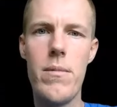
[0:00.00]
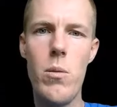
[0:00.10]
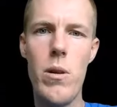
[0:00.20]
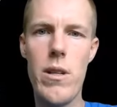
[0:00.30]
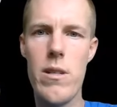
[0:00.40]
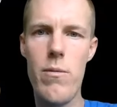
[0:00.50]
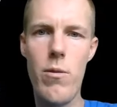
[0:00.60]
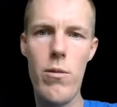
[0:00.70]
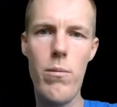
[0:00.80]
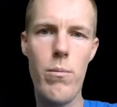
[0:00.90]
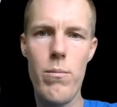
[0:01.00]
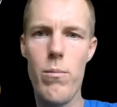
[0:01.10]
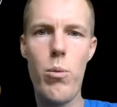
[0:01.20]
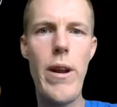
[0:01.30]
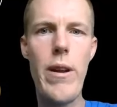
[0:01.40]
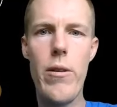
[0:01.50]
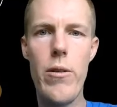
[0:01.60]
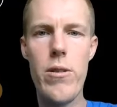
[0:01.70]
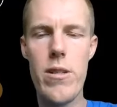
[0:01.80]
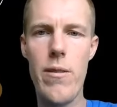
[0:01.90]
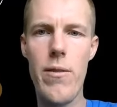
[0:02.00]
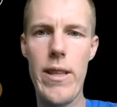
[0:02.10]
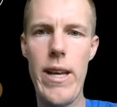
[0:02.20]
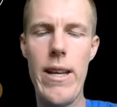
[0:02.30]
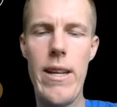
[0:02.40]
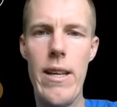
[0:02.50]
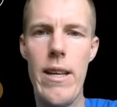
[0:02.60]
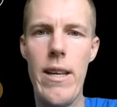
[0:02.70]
to us for predators and stuff like that.